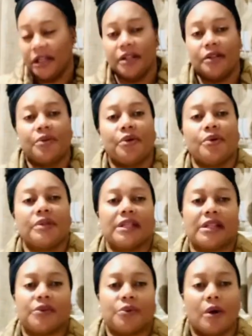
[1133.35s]
in the roses
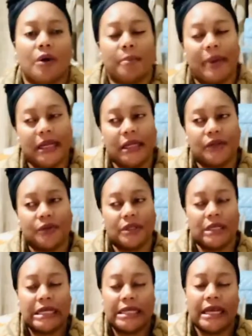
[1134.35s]
as well, but it was
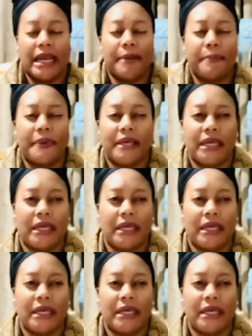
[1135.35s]
in the it